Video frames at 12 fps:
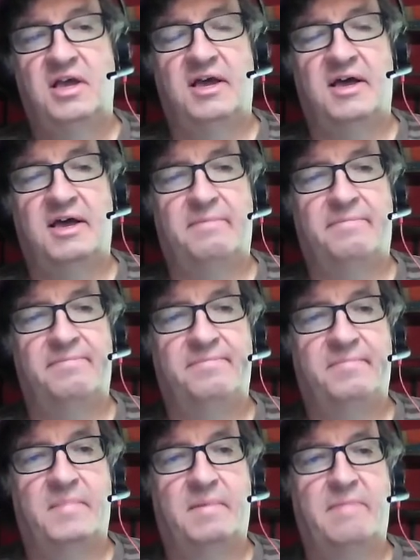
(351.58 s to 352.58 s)
um,
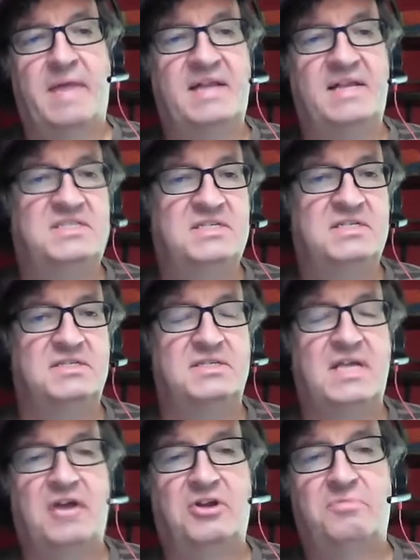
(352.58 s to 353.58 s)
medicine and
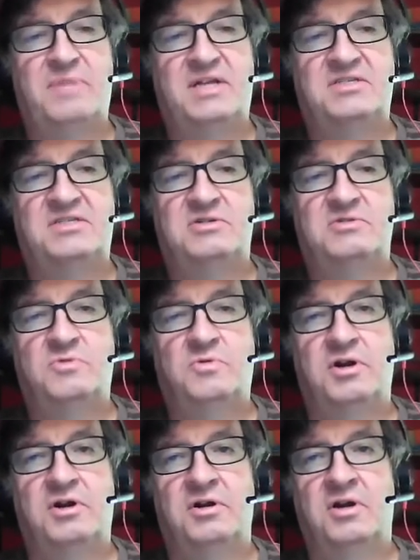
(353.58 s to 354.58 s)
nanomedicine,
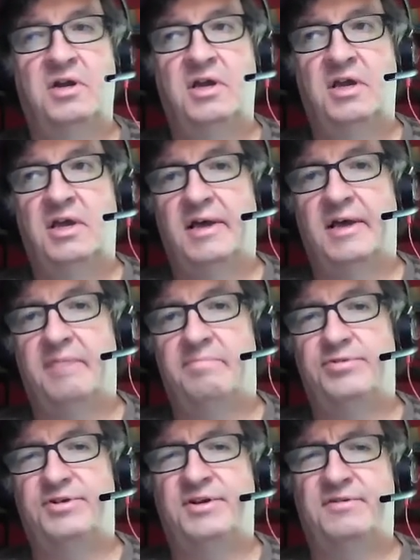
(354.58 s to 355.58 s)
where uh,
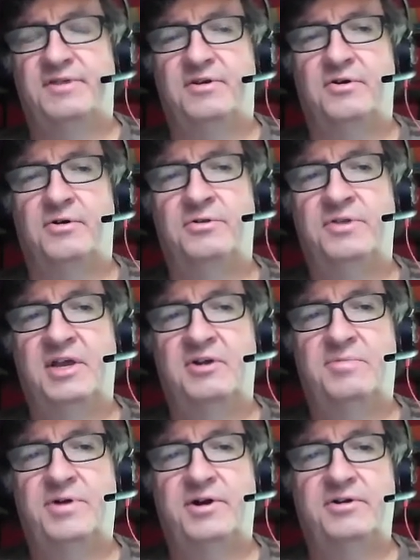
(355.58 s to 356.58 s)
particularly gold
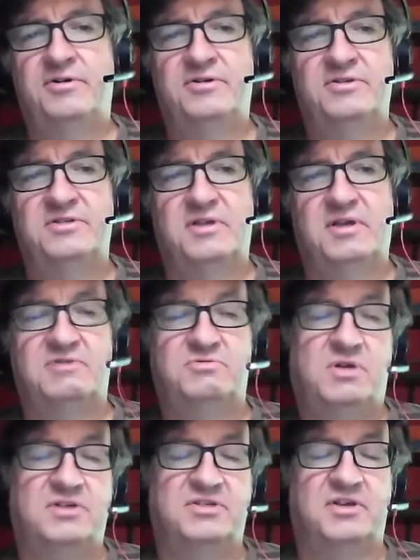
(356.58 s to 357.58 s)
nanoparticles and as
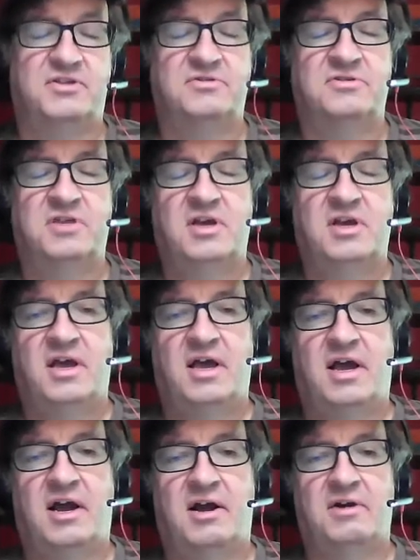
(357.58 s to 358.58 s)
well as others,
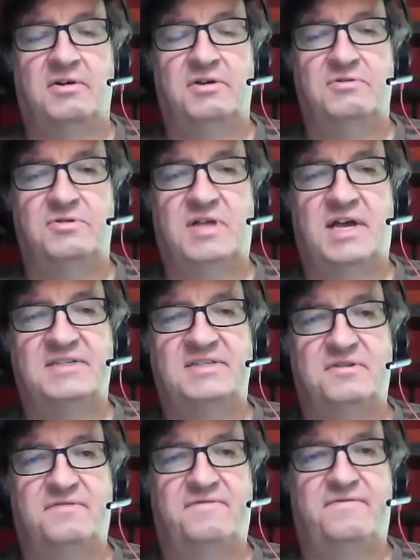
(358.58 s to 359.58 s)
are utilized
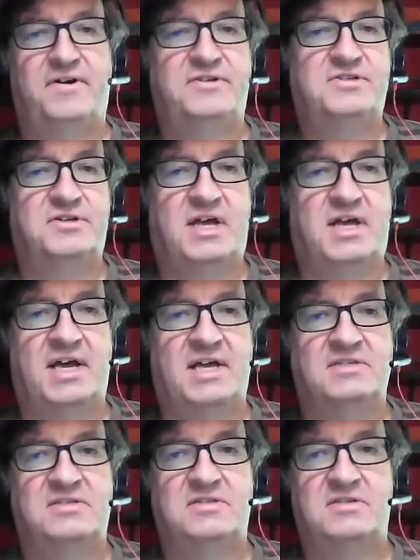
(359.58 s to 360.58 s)
and they're
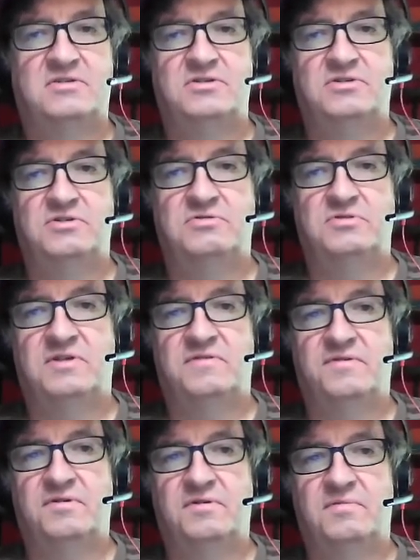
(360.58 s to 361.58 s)
functionalized to do
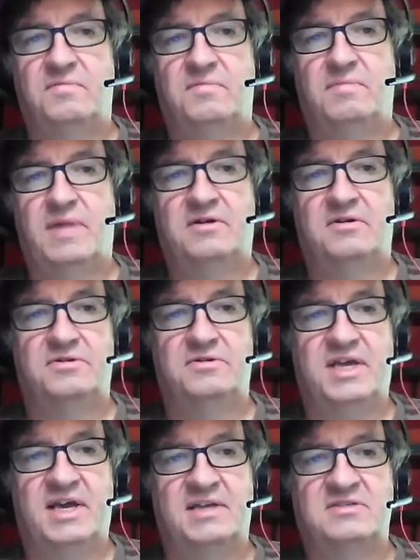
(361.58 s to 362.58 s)
different medical
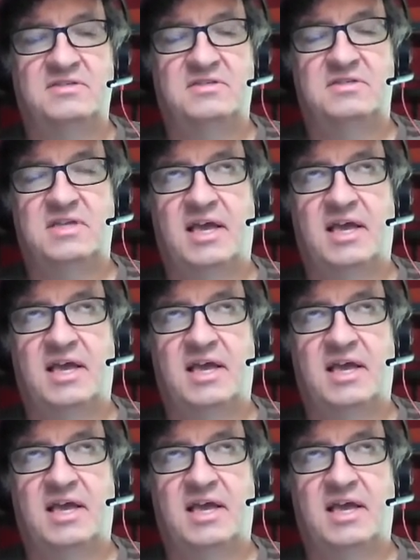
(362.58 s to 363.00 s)
tasks